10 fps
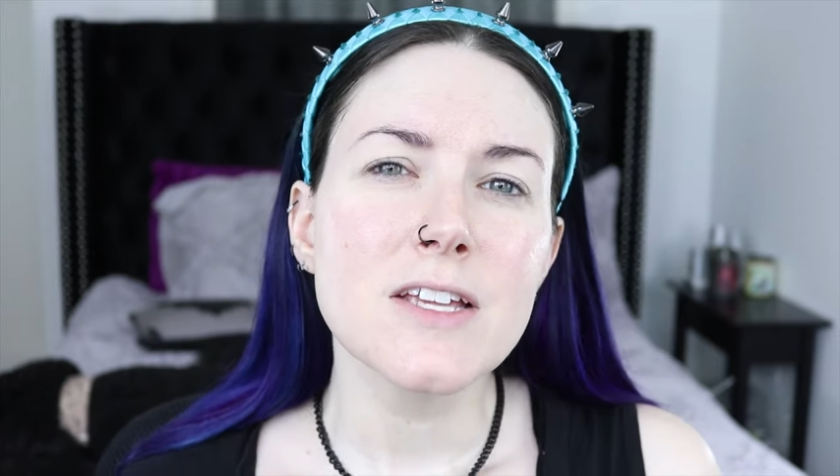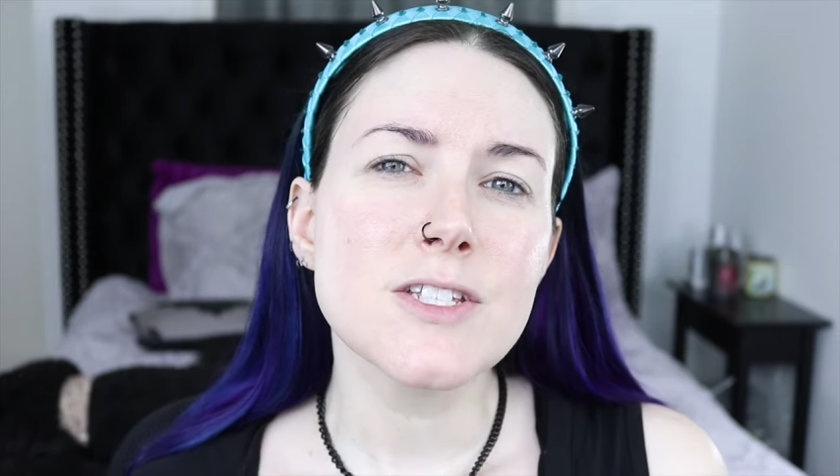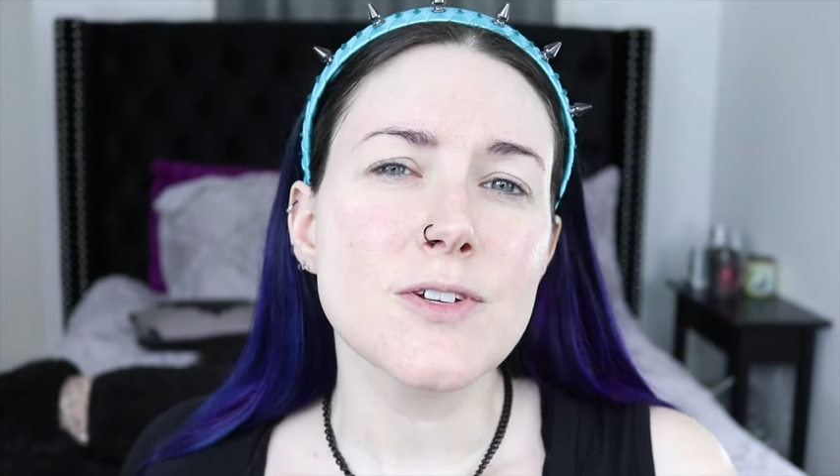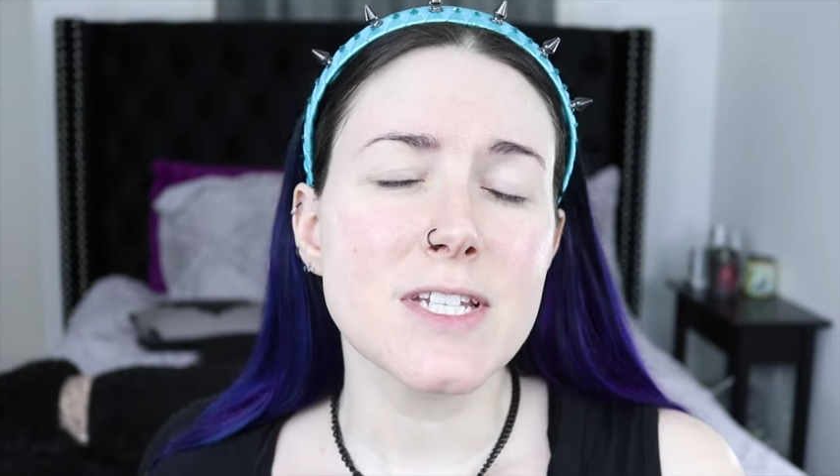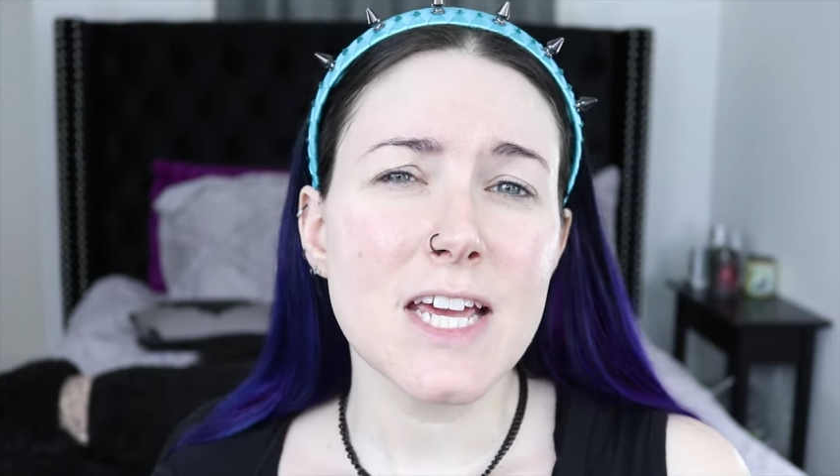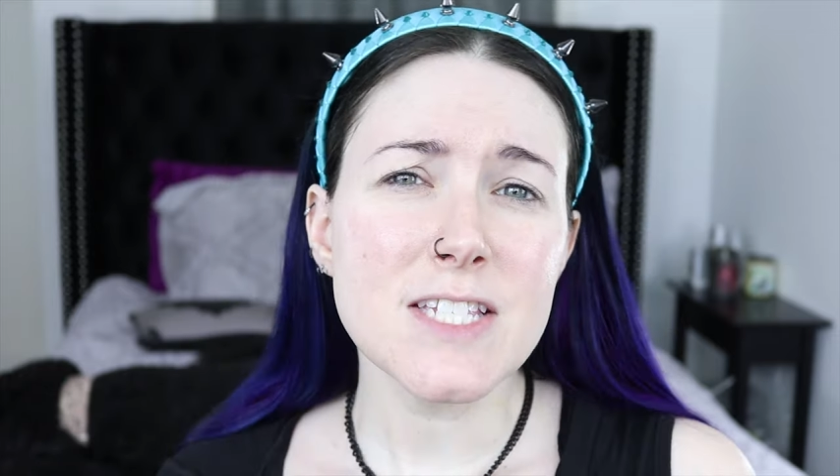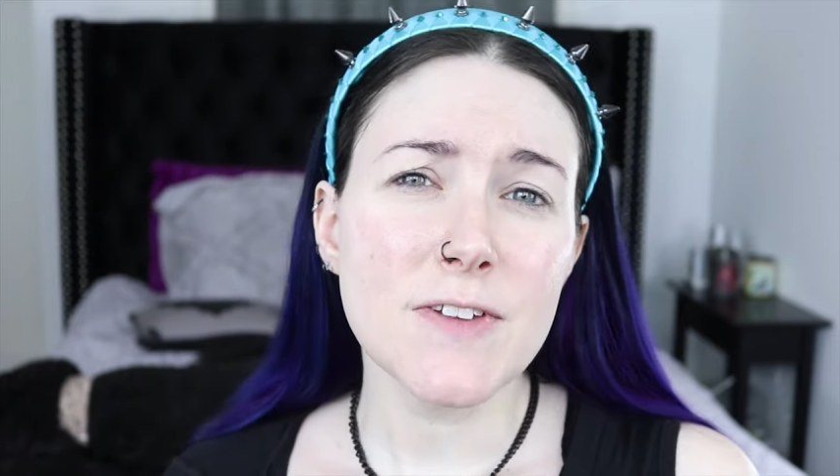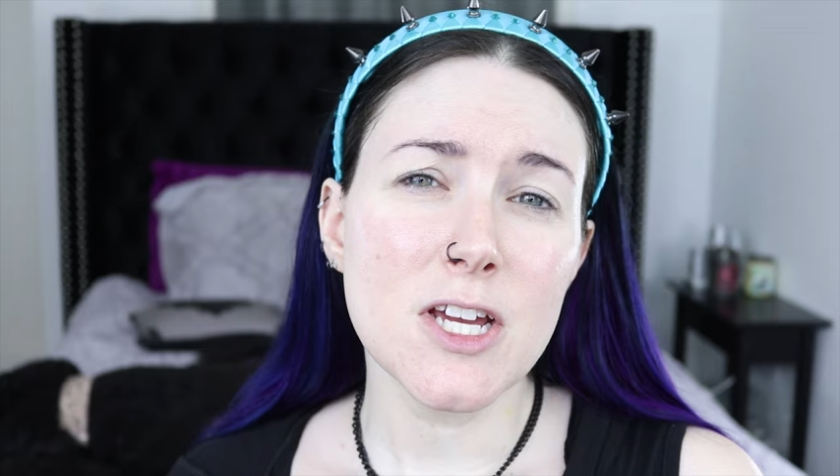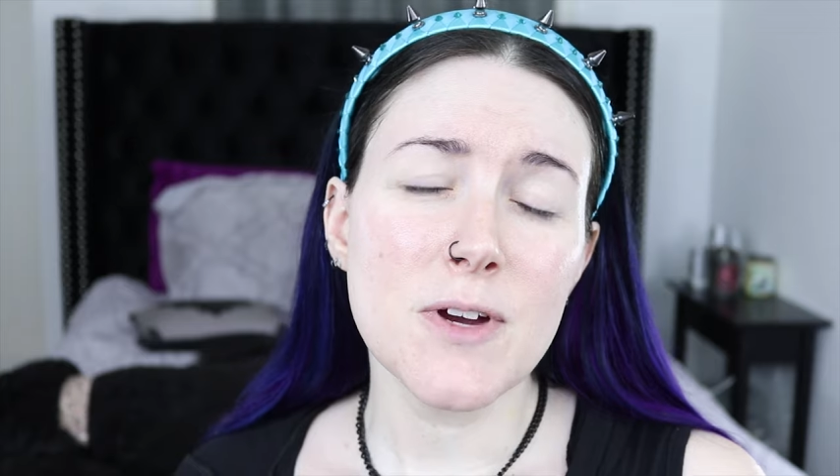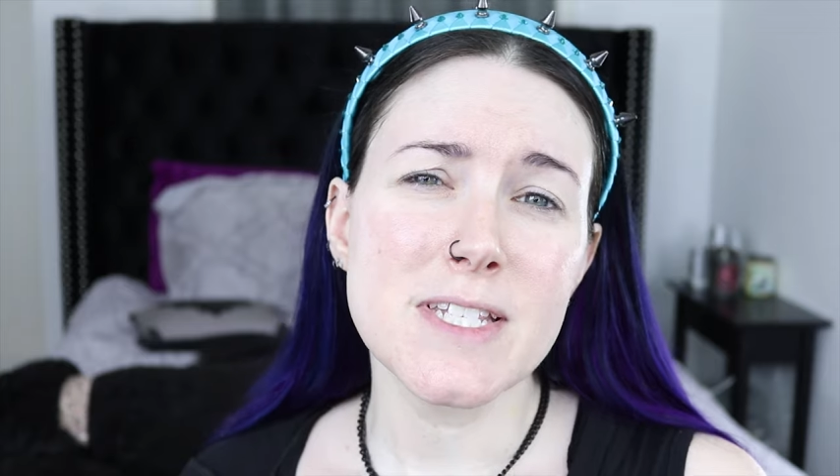So today's
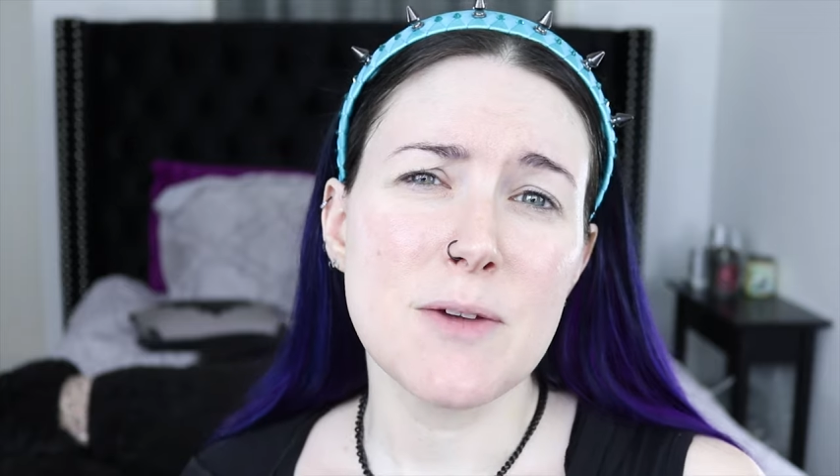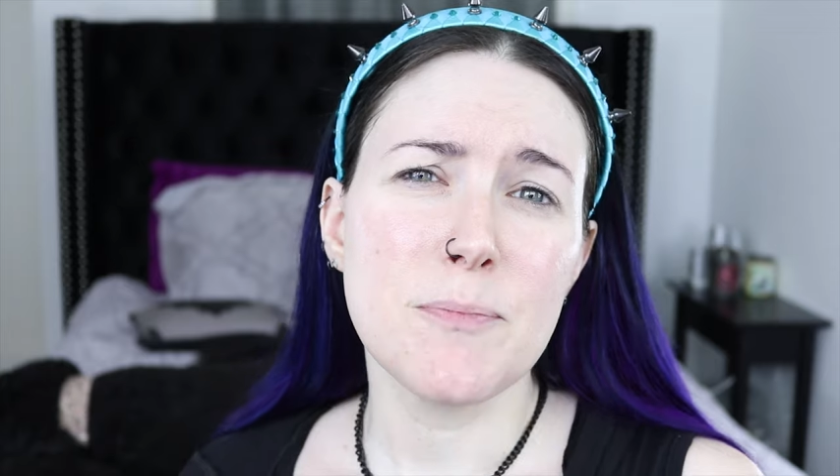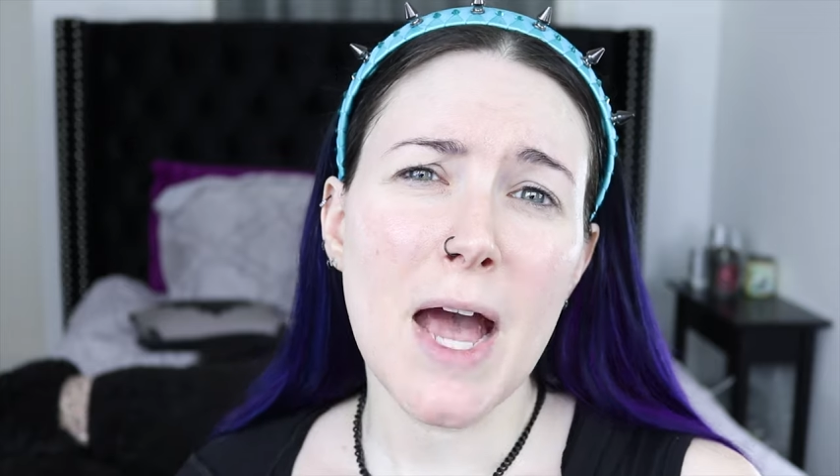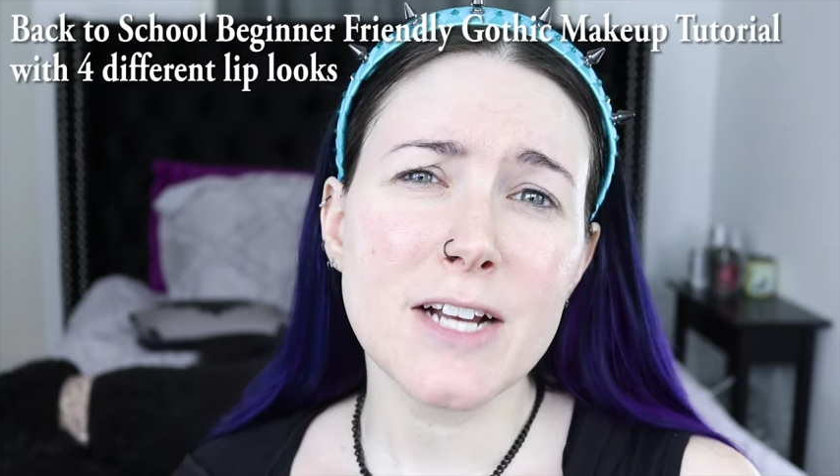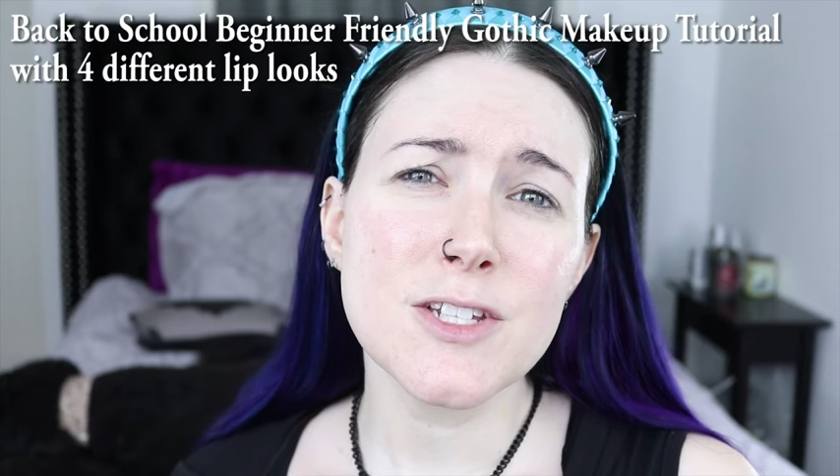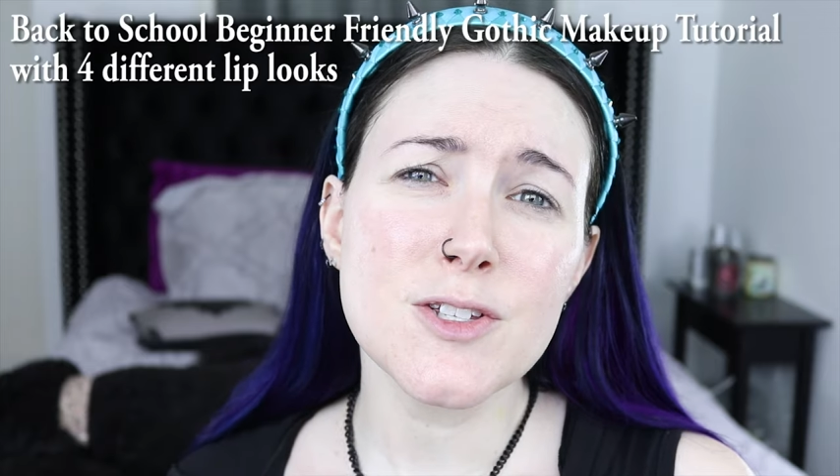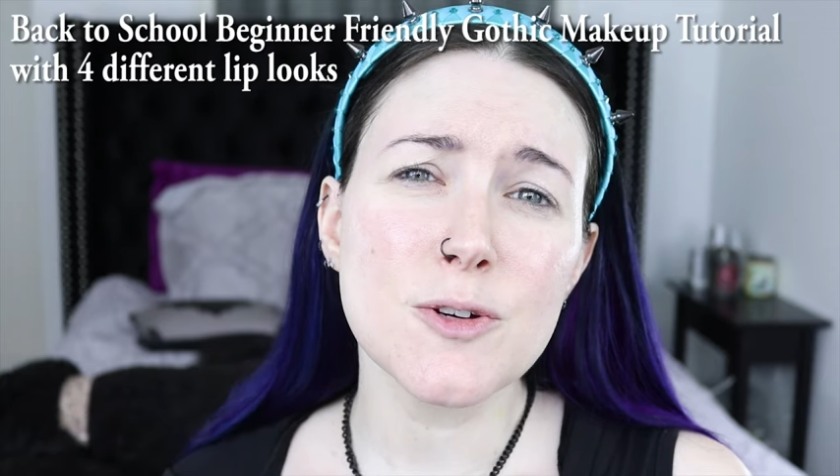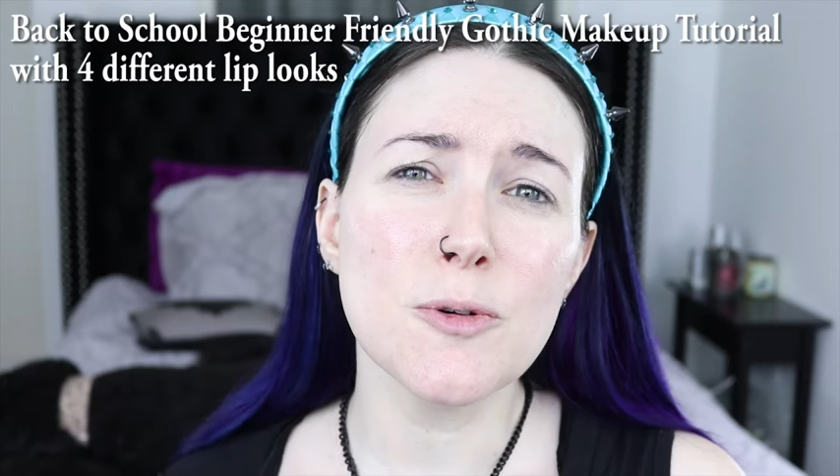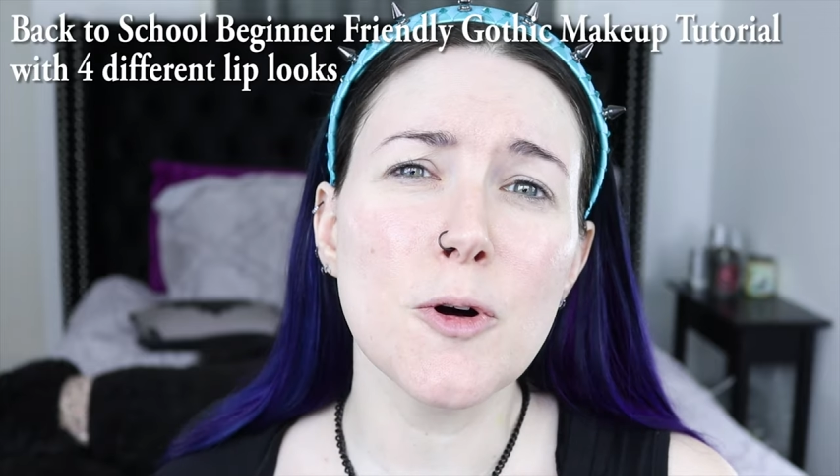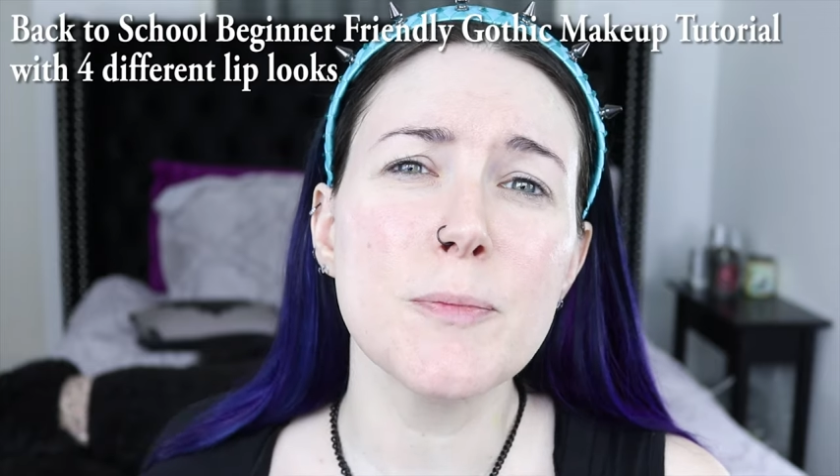video is a
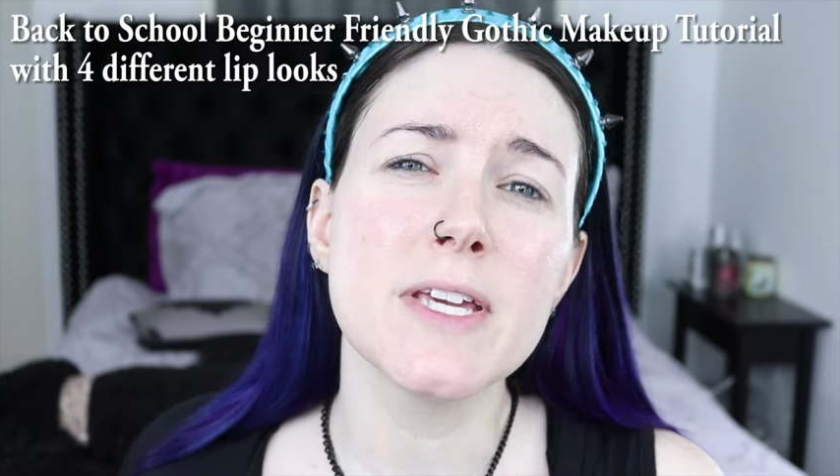back-to-school,